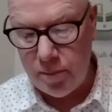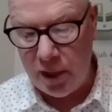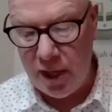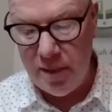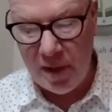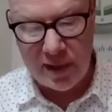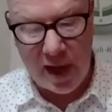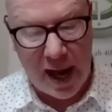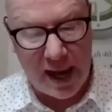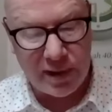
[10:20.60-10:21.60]
But he must
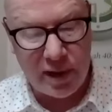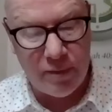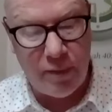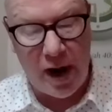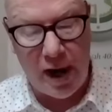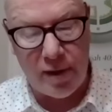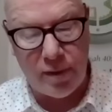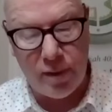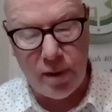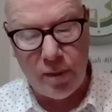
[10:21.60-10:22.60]
ask in
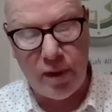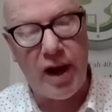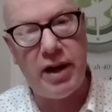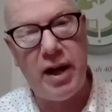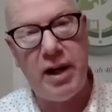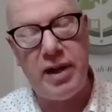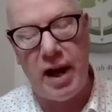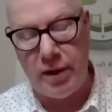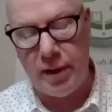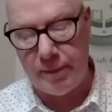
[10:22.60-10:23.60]
faith without any
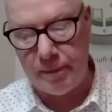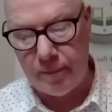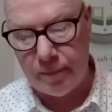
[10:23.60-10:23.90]
doubting.